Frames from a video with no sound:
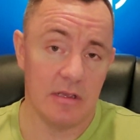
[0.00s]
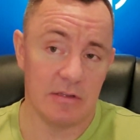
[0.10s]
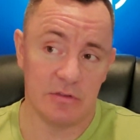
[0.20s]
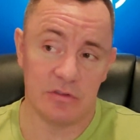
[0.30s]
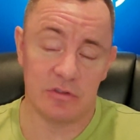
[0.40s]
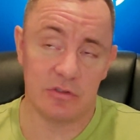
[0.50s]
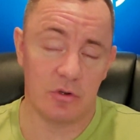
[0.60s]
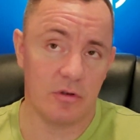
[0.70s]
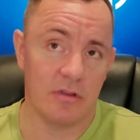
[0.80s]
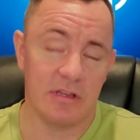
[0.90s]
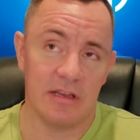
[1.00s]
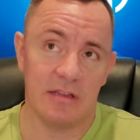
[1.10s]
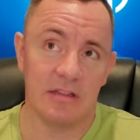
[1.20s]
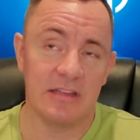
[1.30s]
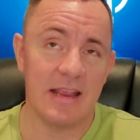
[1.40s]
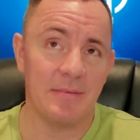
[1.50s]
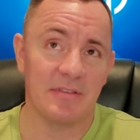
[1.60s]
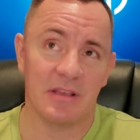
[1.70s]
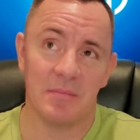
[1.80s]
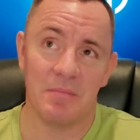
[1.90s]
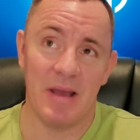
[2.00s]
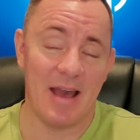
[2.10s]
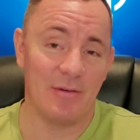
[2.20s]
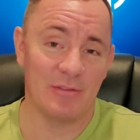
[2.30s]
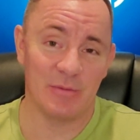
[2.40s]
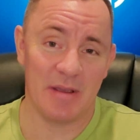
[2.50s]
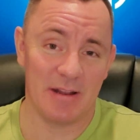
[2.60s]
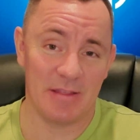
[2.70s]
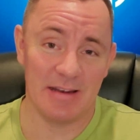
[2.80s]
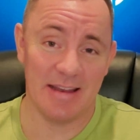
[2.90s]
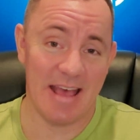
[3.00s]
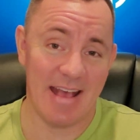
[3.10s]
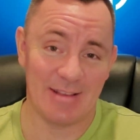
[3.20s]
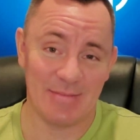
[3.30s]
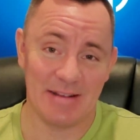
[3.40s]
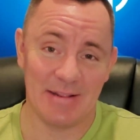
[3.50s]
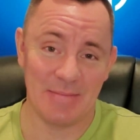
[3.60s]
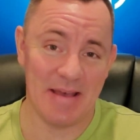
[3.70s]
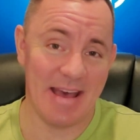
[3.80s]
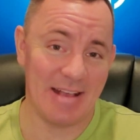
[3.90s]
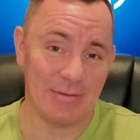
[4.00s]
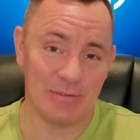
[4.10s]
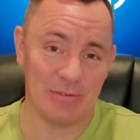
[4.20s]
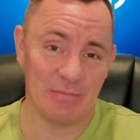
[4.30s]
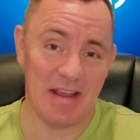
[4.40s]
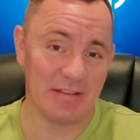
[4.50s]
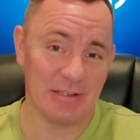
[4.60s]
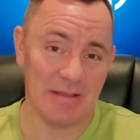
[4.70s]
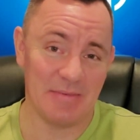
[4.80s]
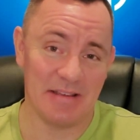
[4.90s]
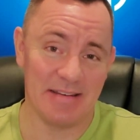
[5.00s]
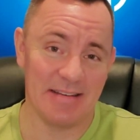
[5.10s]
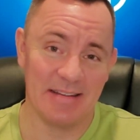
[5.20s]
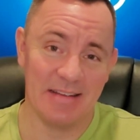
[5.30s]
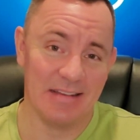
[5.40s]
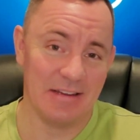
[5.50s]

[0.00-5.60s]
It's certainly leaps and bounds better than it has been in the past, which has basically been